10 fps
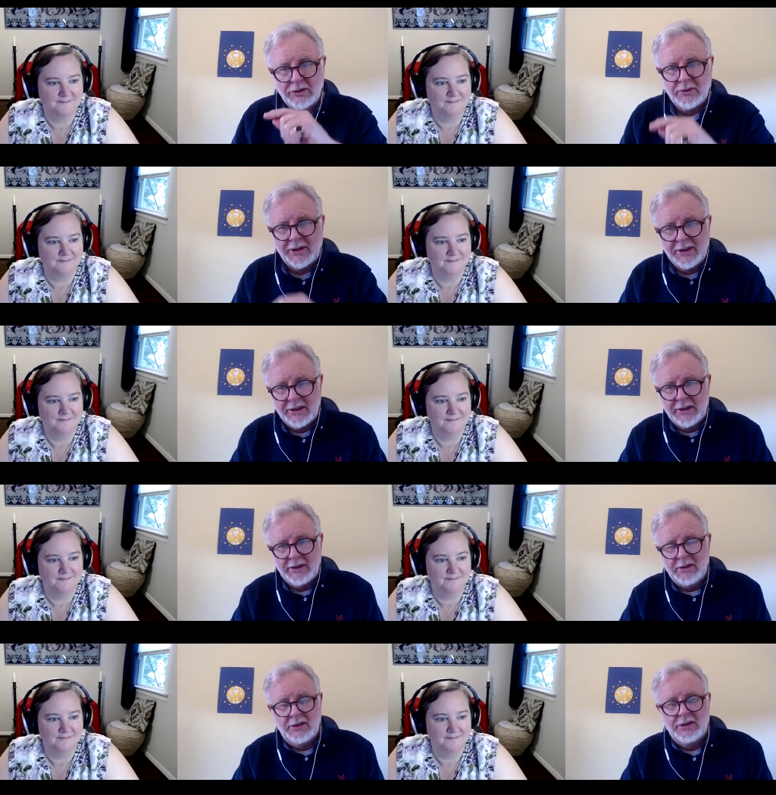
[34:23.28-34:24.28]
Speaker 1: do I
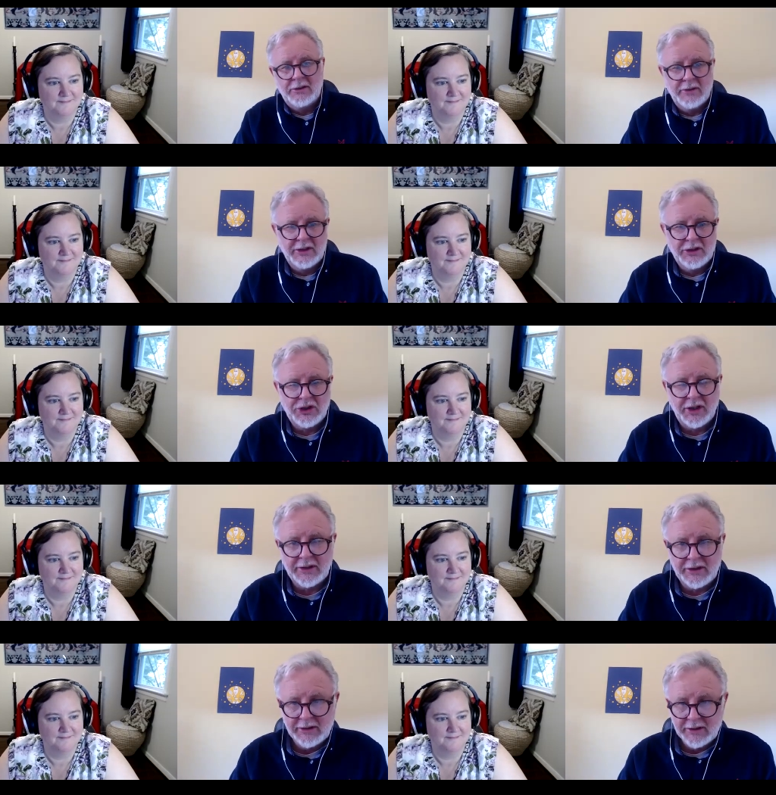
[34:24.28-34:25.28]
need to
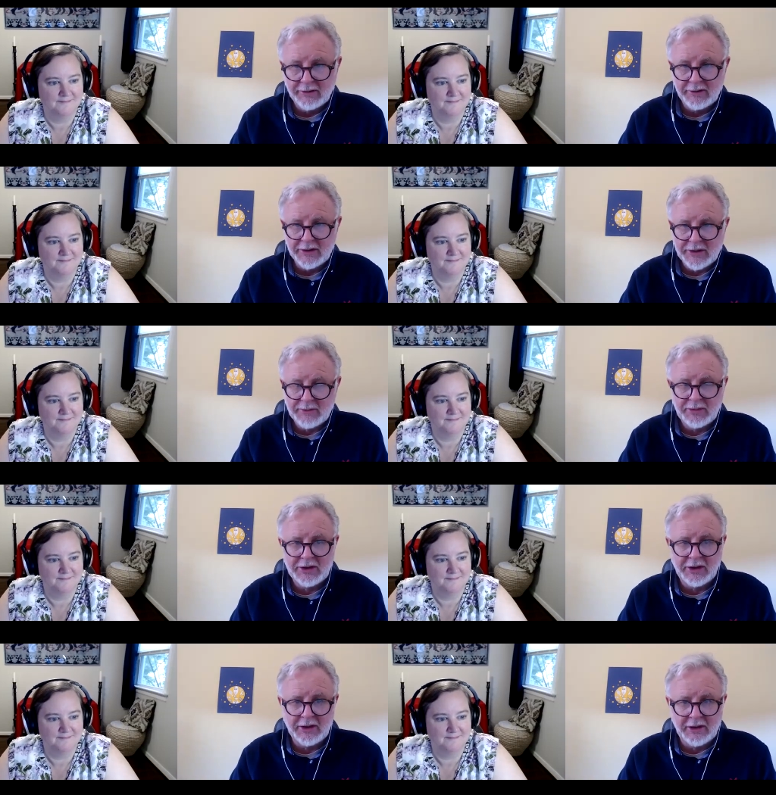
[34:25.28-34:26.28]
inject into this
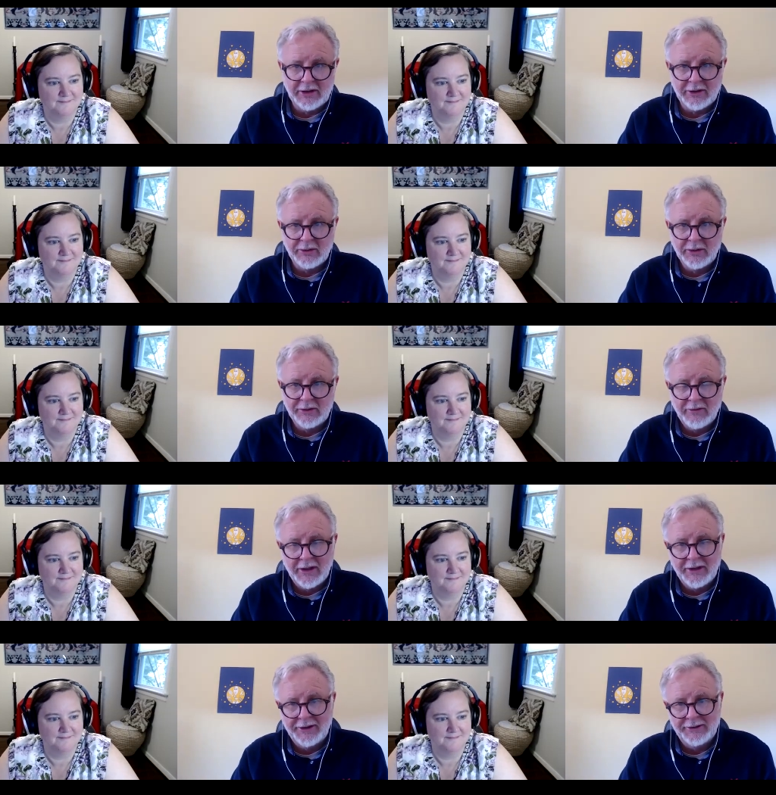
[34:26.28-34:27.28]
particular liquid
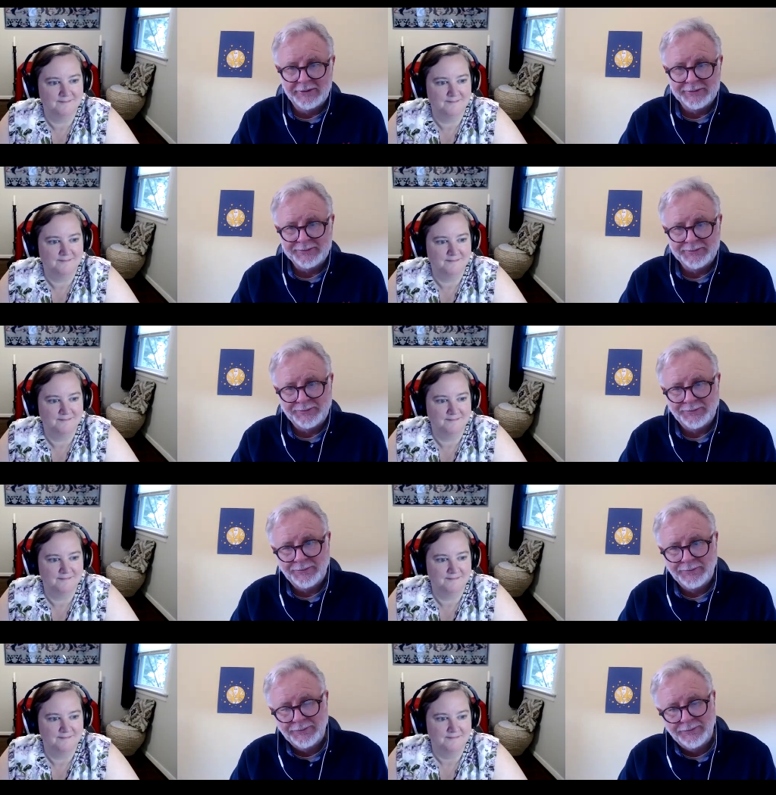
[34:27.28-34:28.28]
right now?
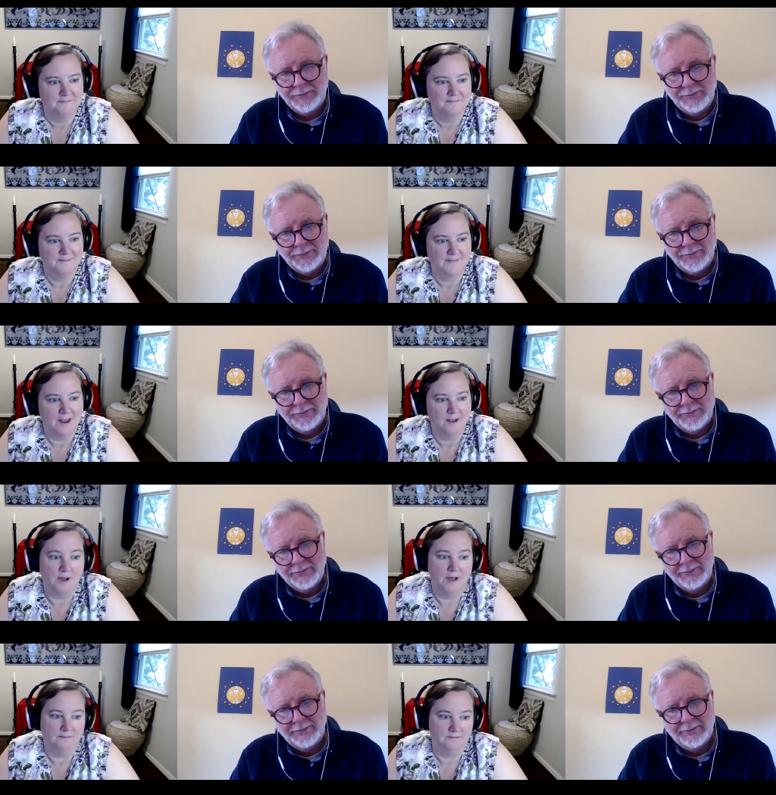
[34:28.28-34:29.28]

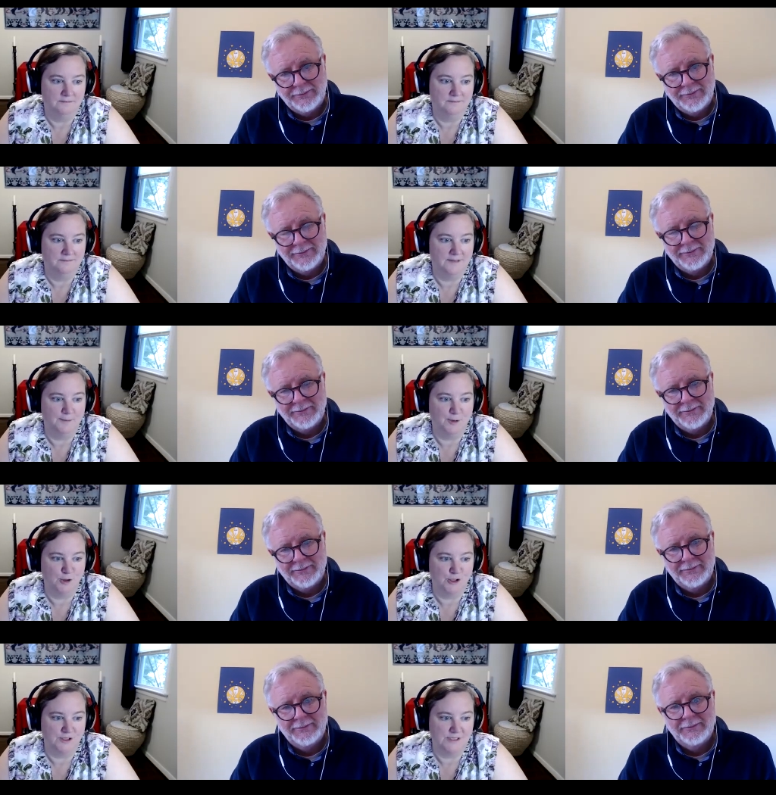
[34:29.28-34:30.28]
Speaker 2: Well,
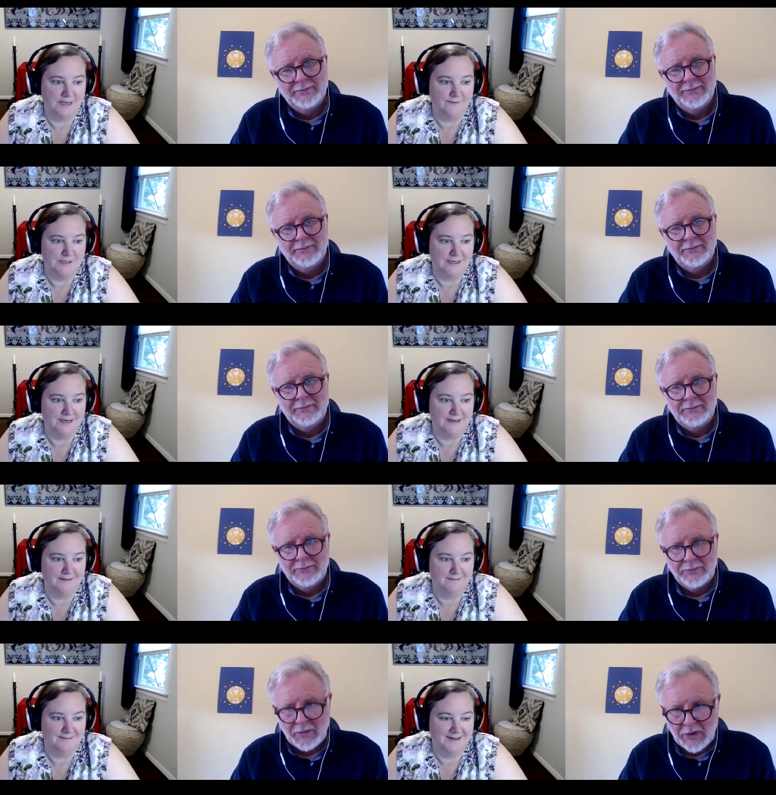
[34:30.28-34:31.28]
emotional safety and
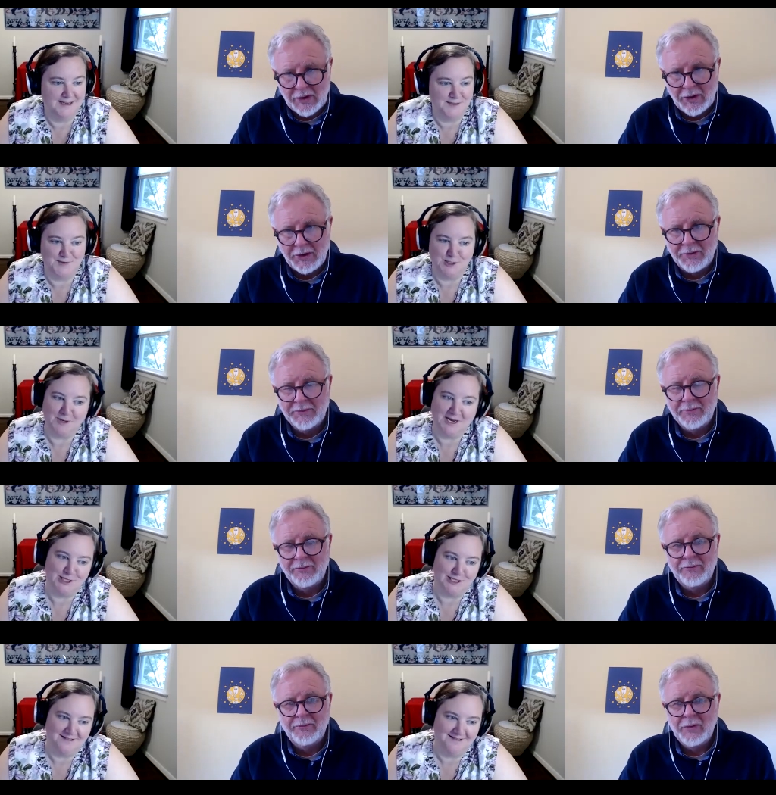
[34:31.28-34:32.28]
individuation.
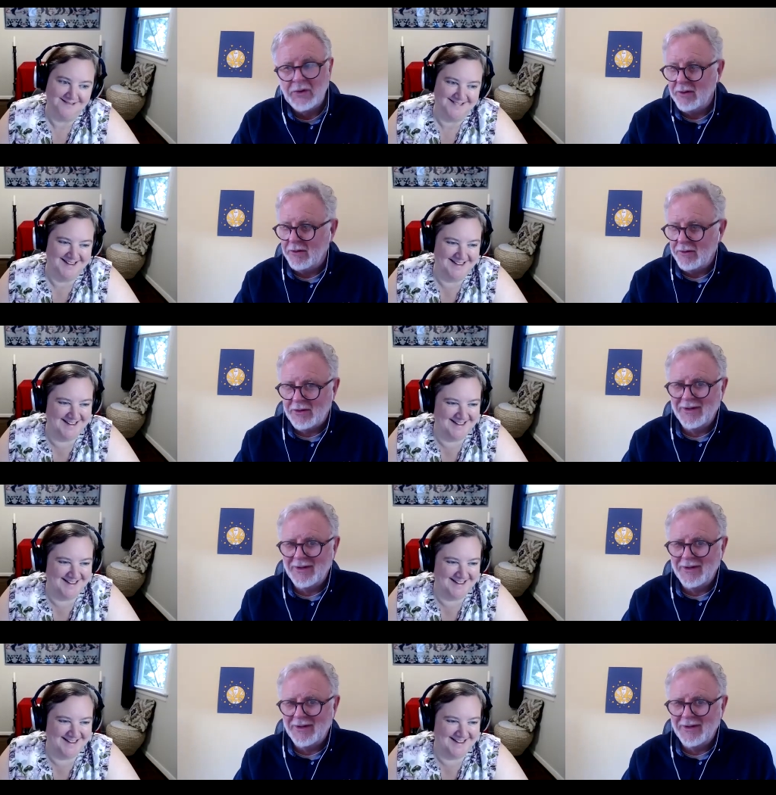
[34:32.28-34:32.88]
Okay.